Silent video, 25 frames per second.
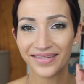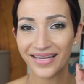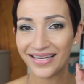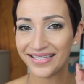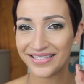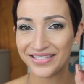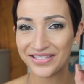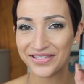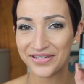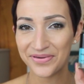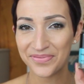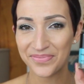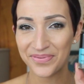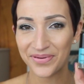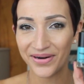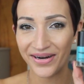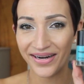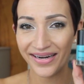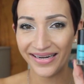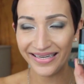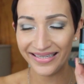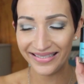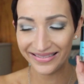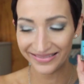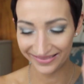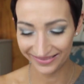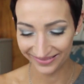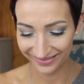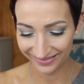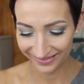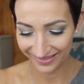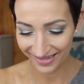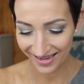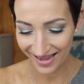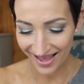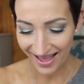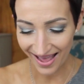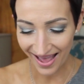it's so pretty.
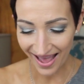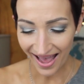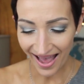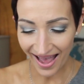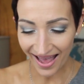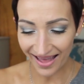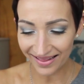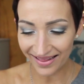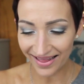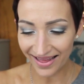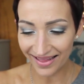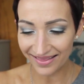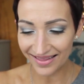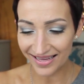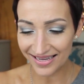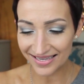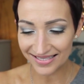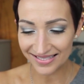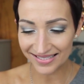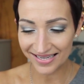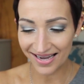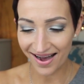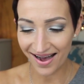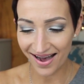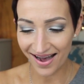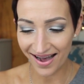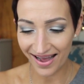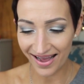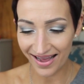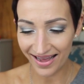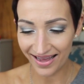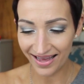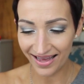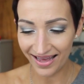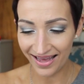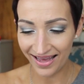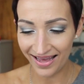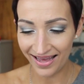And then this
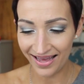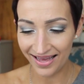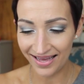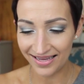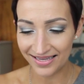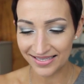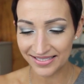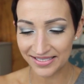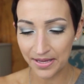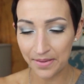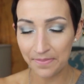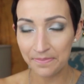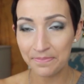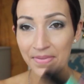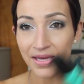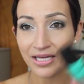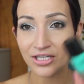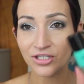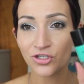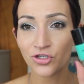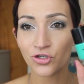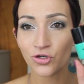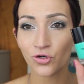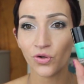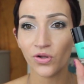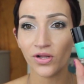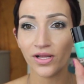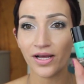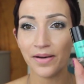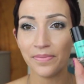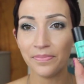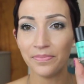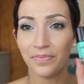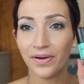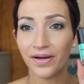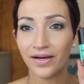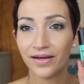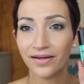guy is Mint
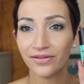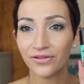Julep.